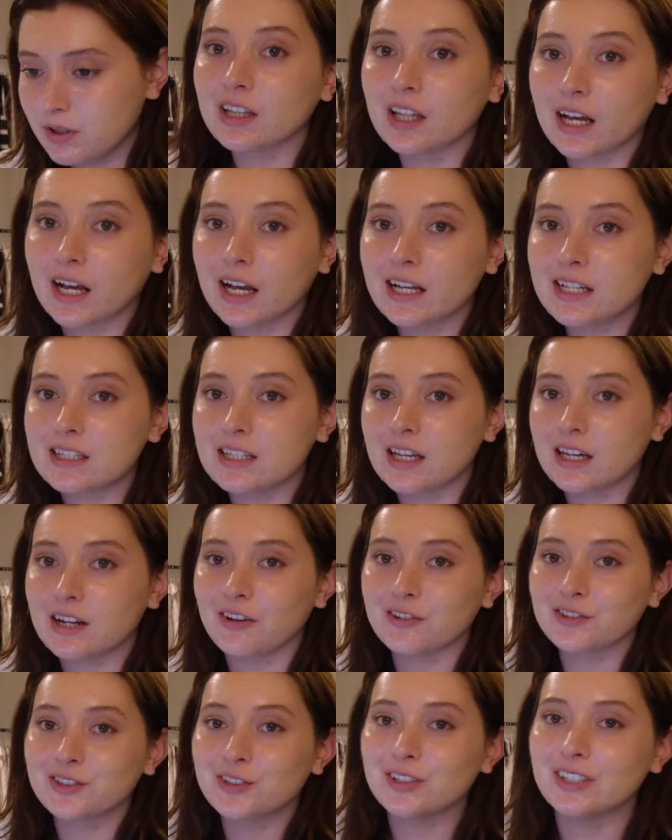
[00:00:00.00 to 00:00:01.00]
Like I said,
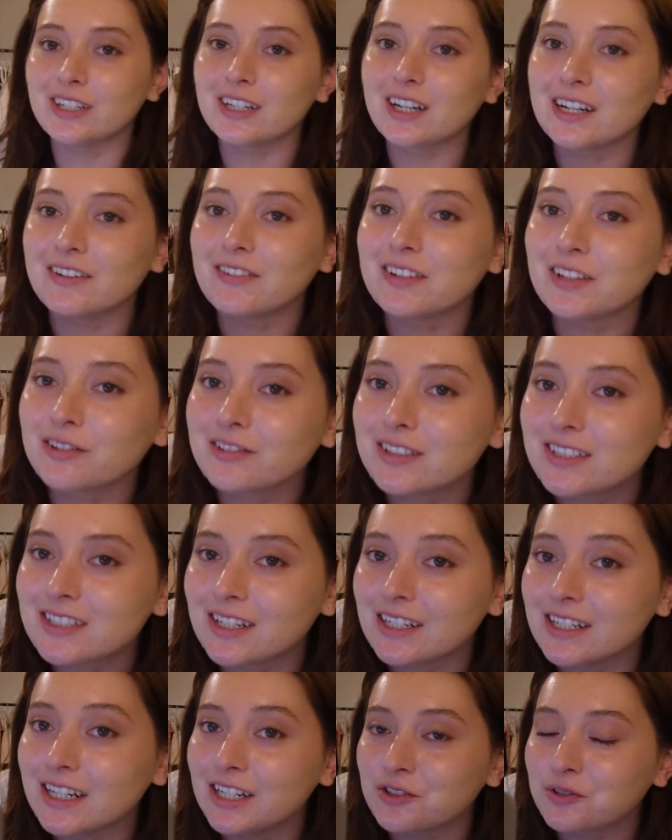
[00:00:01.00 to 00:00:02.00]
also look, I have a little
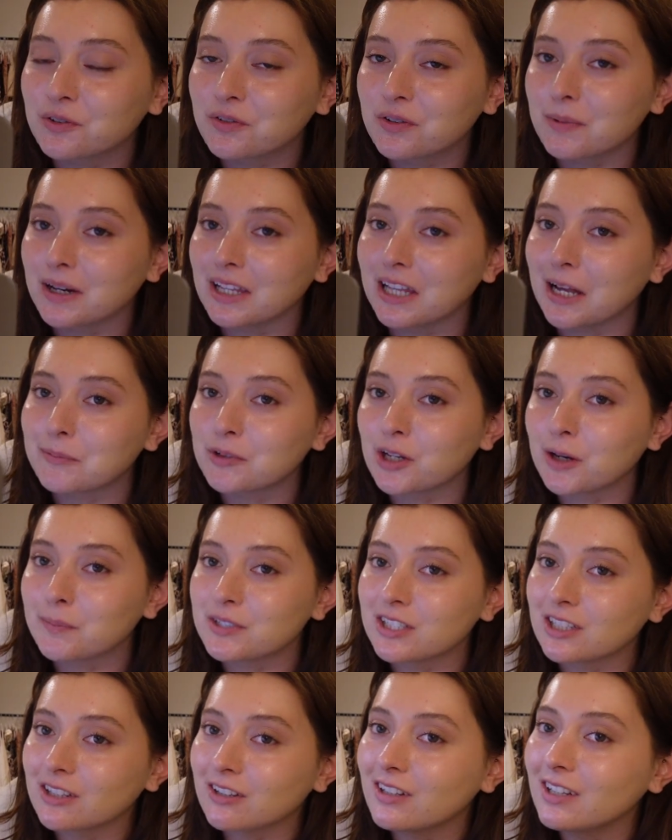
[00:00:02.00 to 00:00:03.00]
Sunny Angel for my laptop.
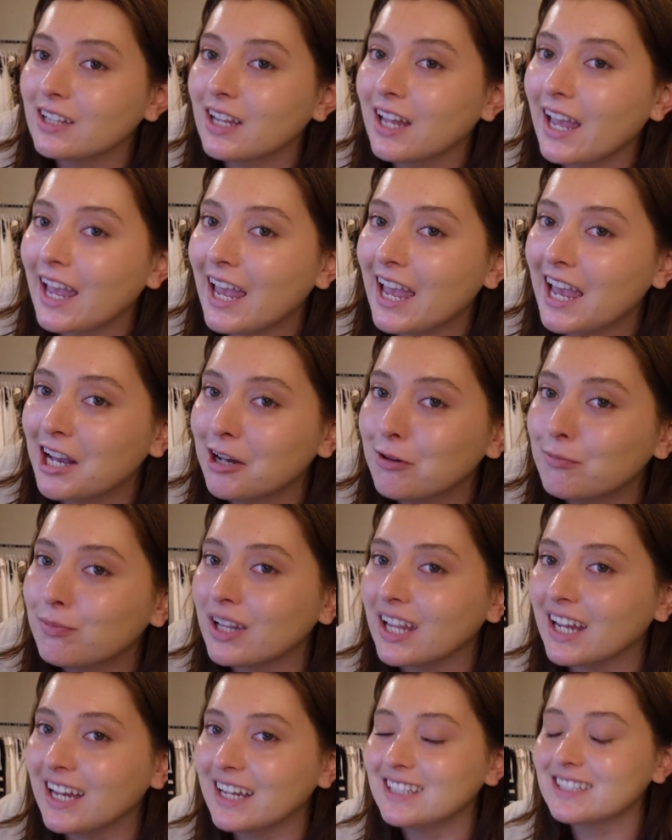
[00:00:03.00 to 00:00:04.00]
It's a little
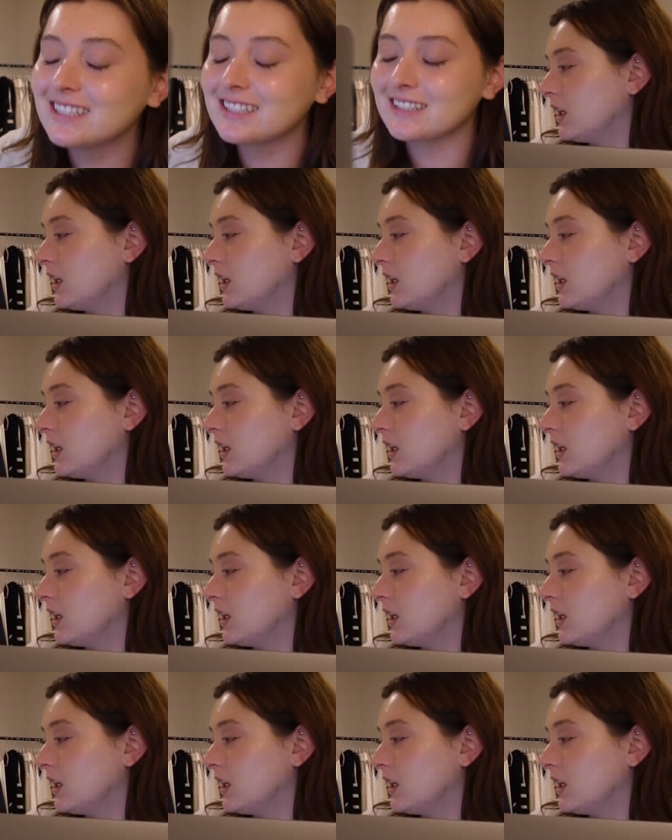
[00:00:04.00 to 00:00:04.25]
eggplant.